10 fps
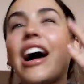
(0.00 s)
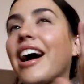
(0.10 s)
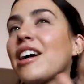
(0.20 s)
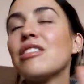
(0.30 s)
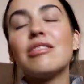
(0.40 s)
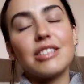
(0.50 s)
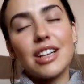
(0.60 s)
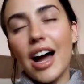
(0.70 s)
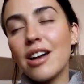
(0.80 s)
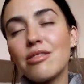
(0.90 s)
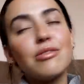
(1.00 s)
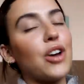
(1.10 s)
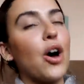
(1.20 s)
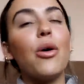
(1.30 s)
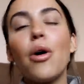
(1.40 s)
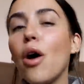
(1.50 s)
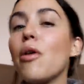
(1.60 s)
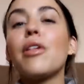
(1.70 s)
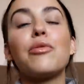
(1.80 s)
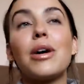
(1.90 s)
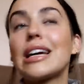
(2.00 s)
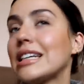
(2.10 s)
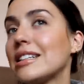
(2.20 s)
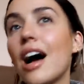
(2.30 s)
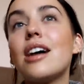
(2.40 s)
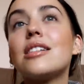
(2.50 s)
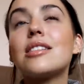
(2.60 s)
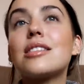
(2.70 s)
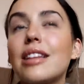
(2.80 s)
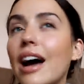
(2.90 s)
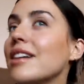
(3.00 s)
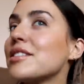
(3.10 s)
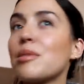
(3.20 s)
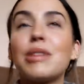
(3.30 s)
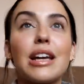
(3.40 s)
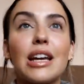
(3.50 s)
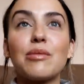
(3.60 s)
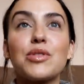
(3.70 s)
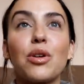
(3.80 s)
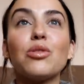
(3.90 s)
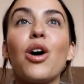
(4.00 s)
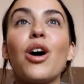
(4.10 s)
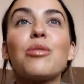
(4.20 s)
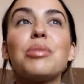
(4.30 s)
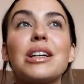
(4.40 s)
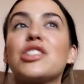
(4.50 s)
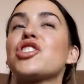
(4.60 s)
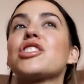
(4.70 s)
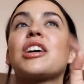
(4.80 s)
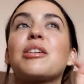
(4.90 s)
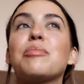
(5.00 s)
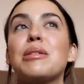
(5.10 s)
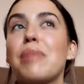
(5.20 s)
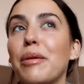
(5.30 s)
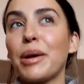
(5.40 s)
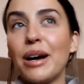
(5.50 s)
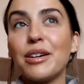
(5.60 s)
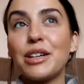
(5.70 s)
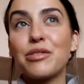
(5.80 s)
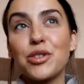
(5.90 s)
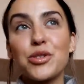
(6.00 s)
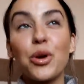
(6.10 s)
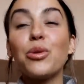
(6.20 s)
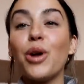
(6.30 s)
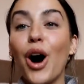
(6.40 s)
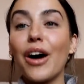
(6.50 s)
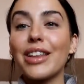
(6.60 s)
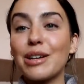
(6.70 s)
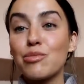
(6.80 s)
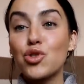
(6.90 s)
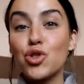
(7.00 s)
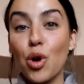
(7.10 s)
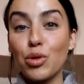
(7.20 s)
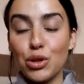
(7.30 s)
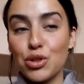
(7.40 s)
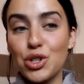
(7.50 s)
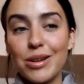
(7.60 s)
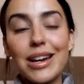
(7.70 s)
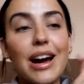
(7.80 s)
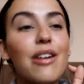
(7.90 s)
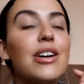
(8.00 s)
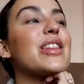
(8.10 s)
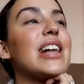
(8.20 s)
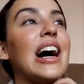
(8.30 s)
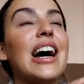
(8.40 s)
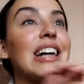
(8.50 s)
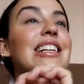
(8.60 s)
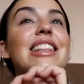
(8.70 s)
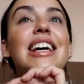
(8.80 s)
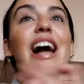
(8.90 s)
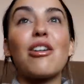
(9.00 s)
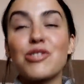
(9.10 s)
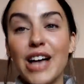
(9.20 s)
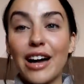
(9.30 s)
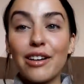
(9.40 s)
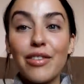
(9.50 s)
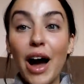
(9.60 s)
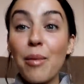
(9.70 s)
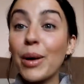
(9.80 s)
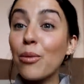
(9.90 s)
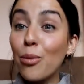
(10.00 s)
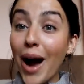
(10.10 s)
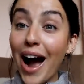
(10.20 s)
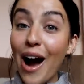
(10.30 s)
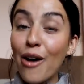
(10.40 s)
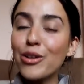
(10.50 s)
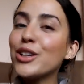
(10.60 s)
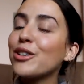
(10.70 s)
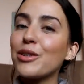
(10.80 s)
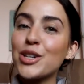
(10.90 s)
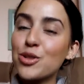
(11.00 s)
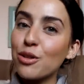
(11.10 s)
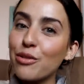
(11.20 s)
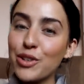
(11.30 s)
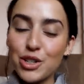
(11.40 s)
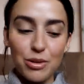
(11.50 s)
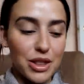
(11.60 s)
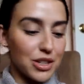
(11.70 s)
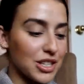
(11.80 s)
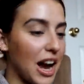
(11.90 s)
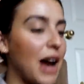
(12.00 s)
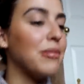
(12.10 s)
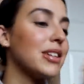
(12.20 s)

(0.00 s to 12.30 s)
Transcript: I don't, I don't know all of what he does that ends up taking him so long, but it's just like been my reality for so long that I'm so used to it now that anything outside of that, I'm like, wow, you are so efficient with your time.